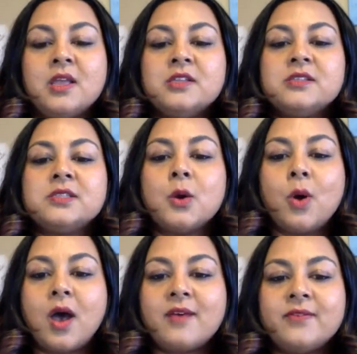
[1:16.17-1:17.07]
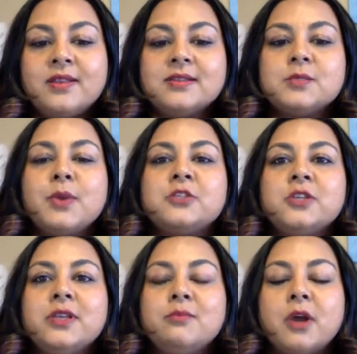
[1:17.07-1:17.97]
So often,
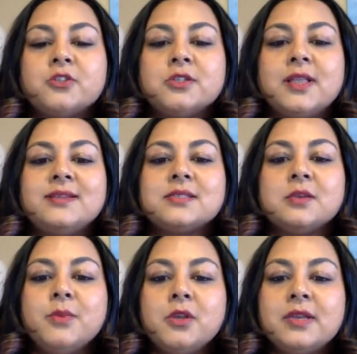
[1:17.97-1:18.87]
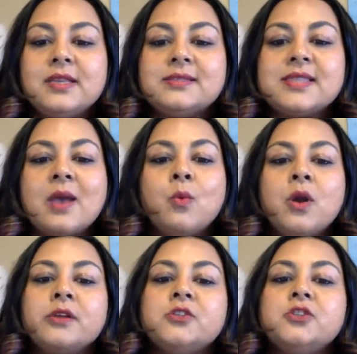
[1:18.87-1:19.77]
especially in marginalized communities, that
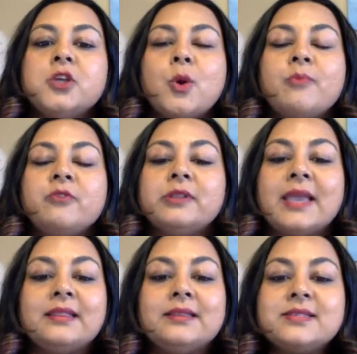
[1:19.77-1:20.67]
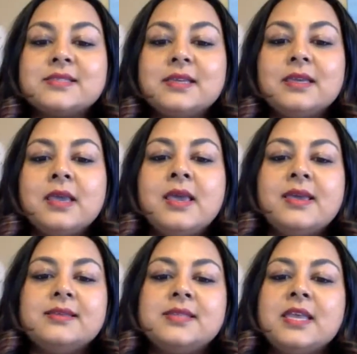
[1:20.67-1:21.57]
work to show up relentlessly
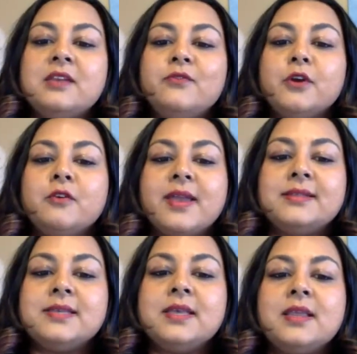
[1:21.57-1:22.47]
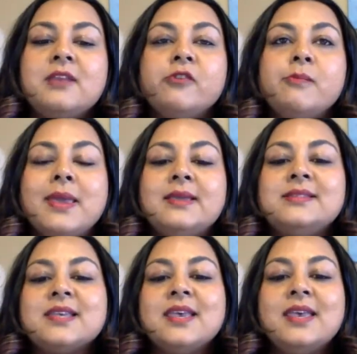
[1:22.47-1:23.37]
is taken for granted and
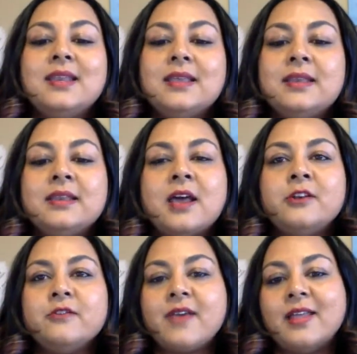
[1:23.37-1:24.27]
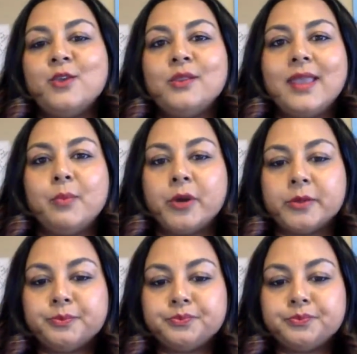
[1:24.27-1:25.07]
remains a hidden and undervalued labor.